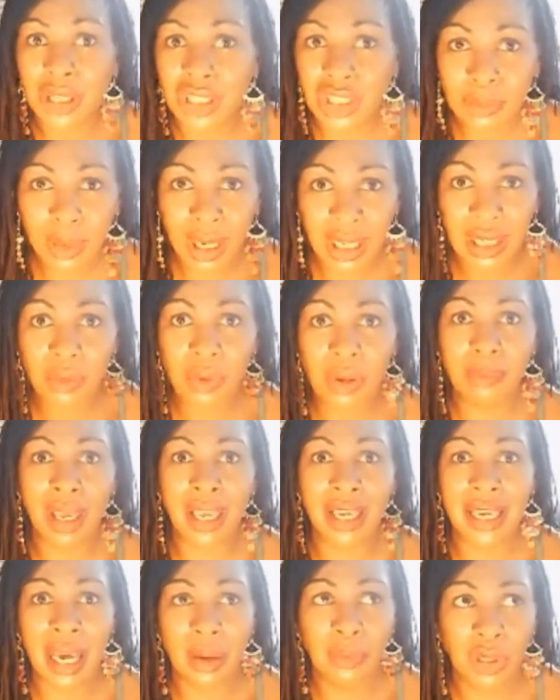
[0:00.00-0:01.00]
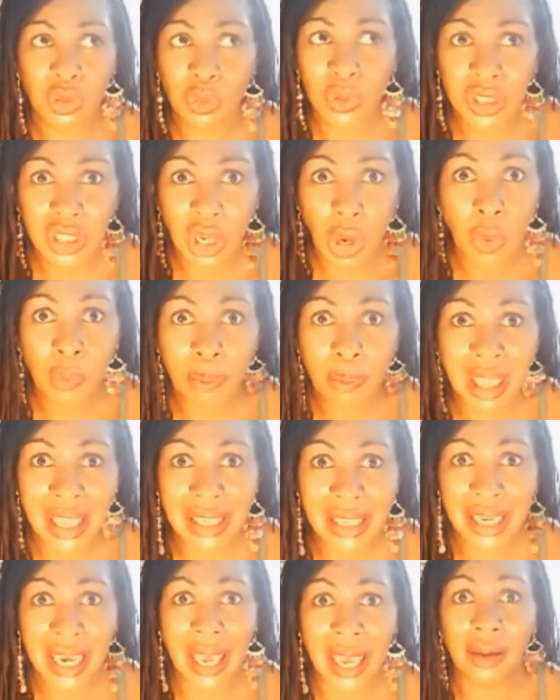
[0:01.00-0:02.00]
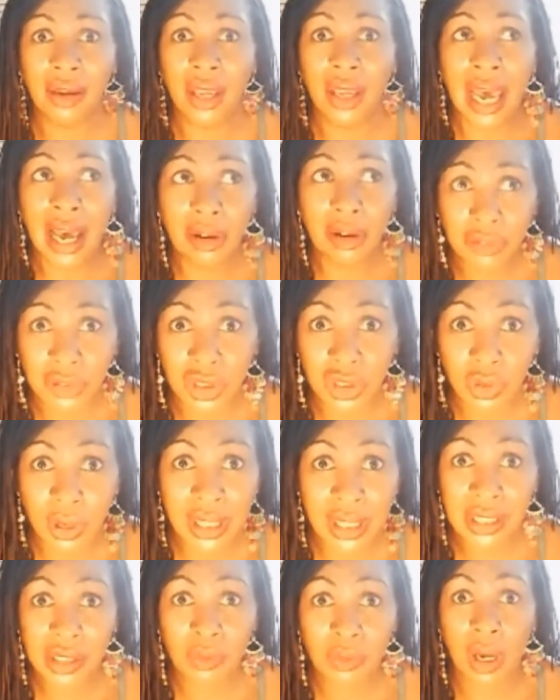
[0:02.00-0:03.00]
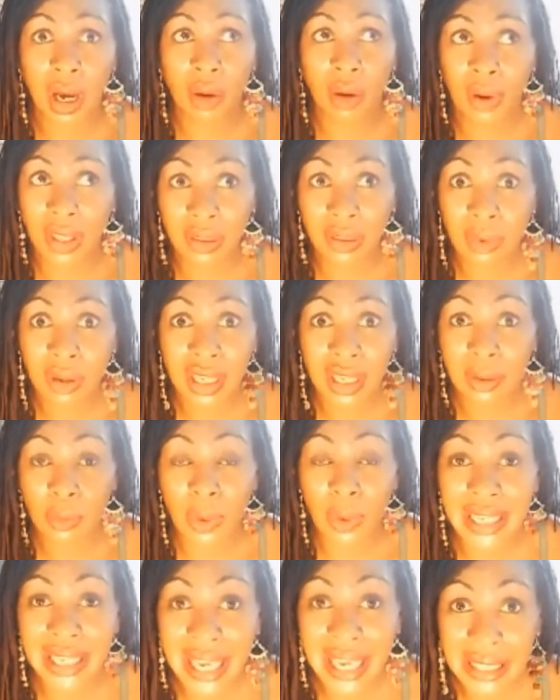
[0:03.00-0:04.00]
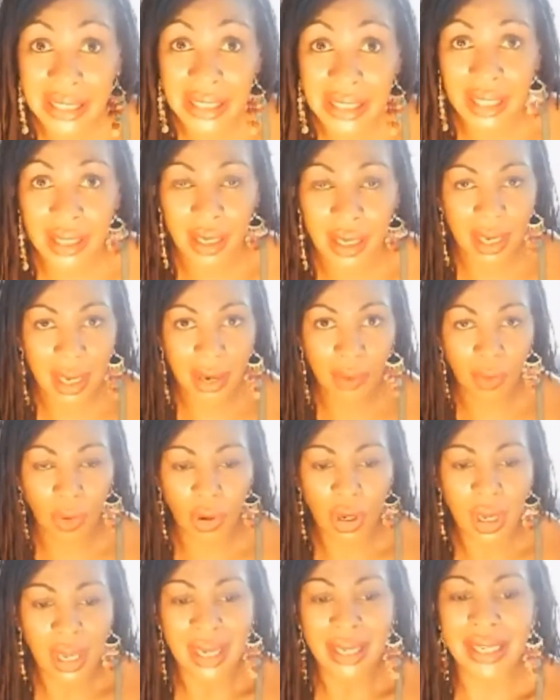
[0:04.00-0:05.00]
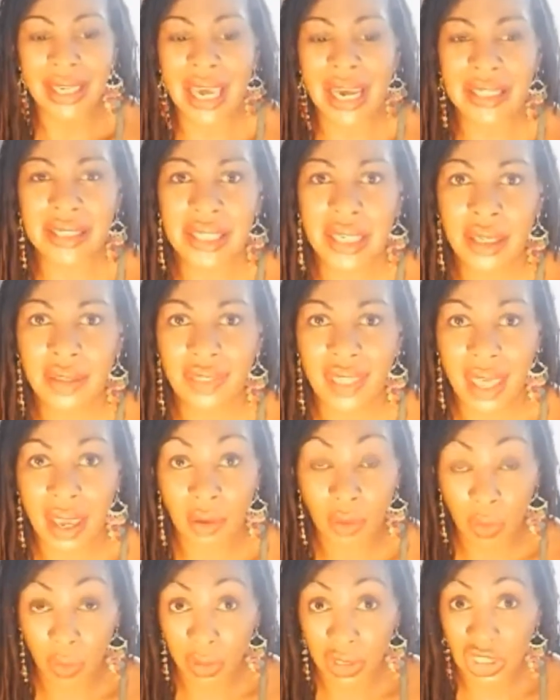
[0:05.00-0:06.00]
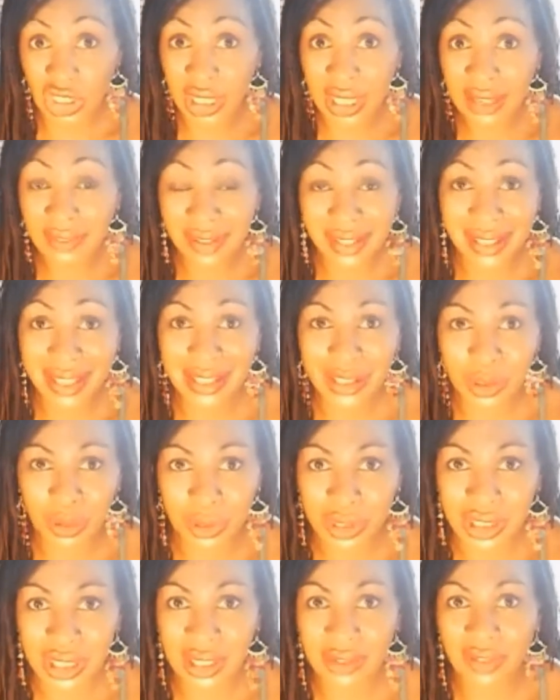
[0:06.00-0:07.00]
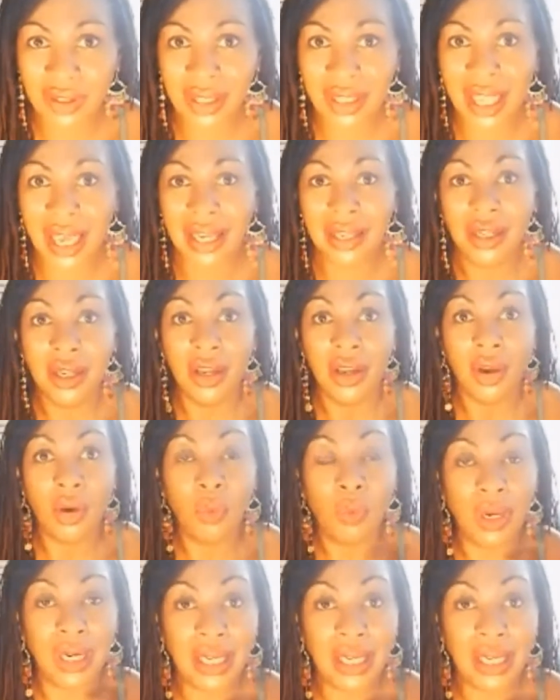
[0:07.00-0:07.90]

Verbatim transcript: how much money we make, how much we don't make yet, how frustrated we are, whether we're getting here or getting there or achieving this or achieving that.